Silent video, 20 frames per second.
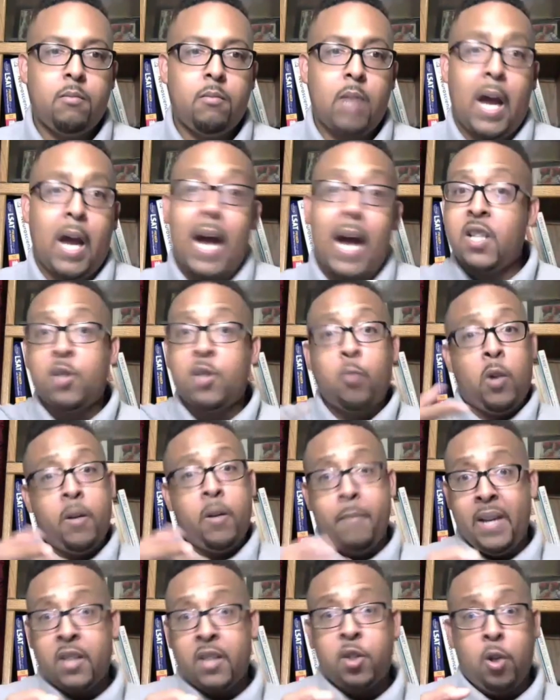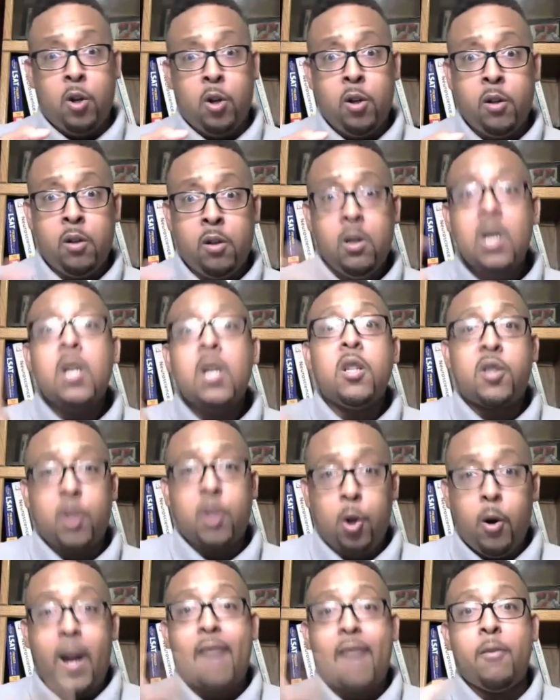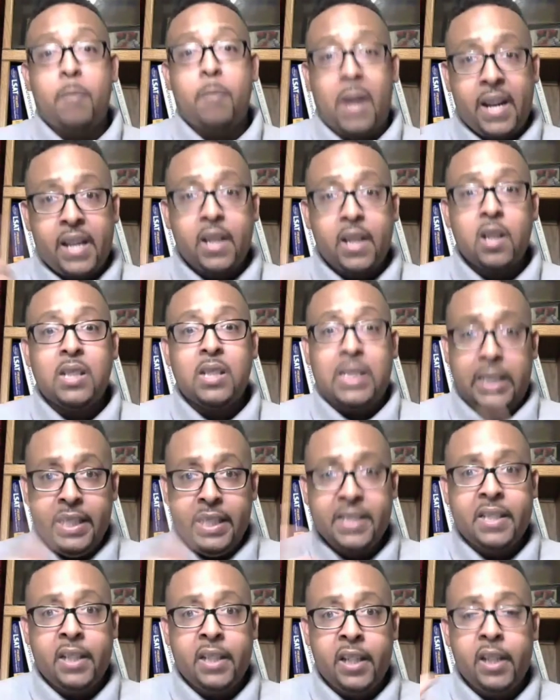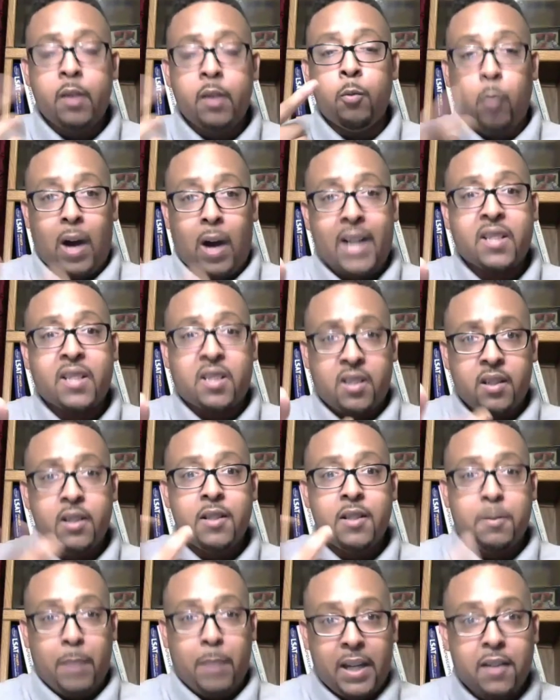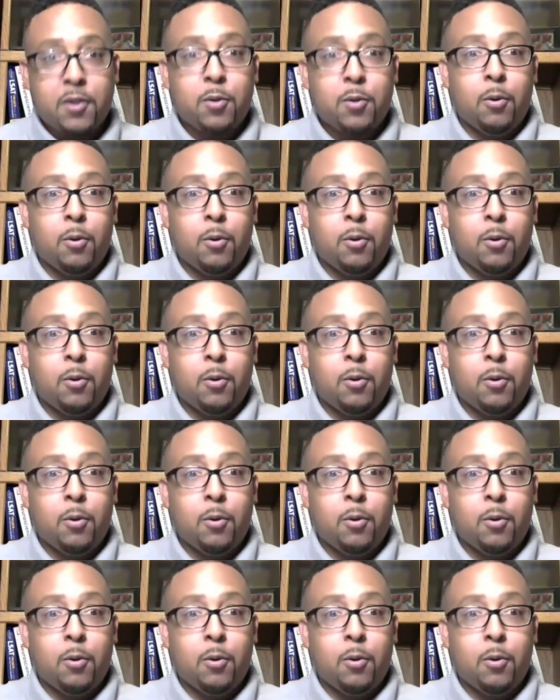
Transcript: I just want to make sure so everybody else listening and watching is making sure.